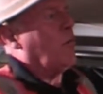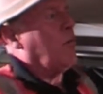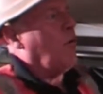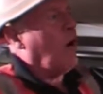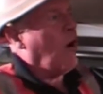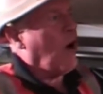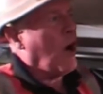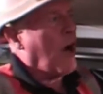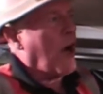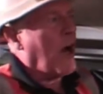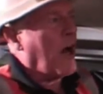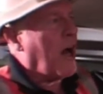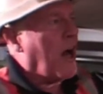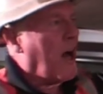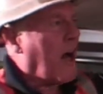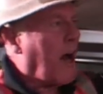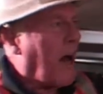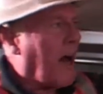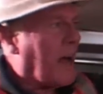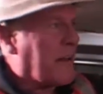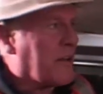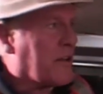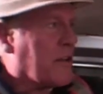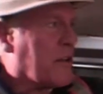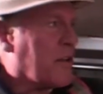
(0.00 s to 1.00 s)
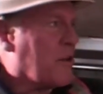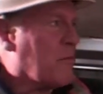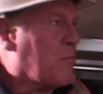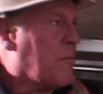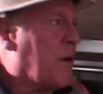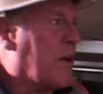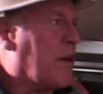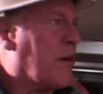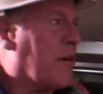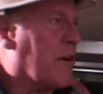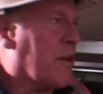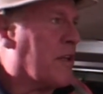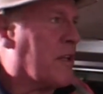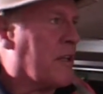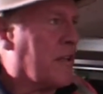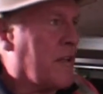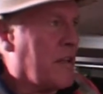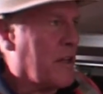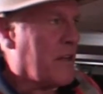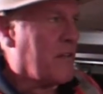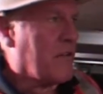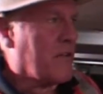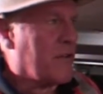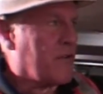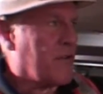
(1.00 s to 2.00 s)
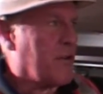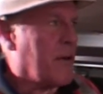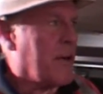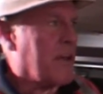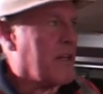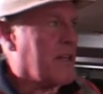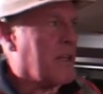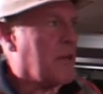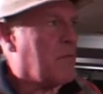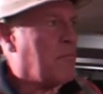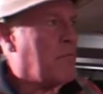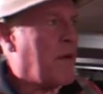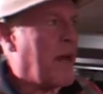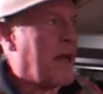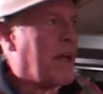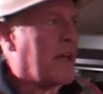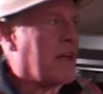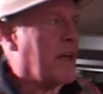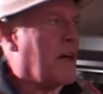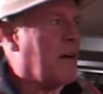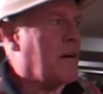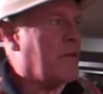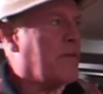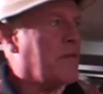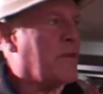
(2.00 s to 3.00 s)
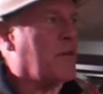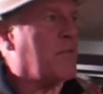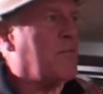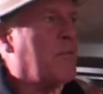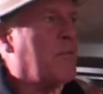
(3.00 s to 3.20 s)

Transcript: wire under the bearing and then threading it back over,